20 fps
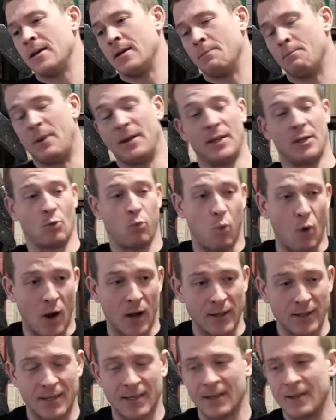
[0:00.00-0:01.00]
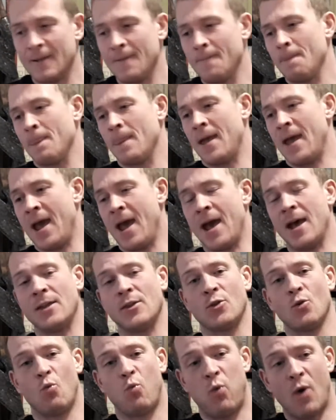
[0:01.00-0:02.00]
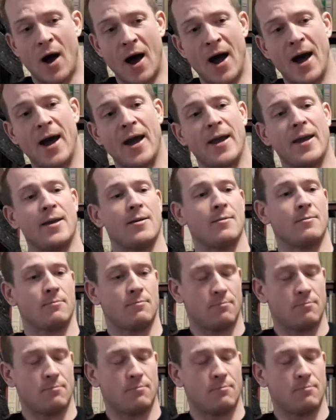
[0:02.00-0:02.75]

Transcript: but it won't, and why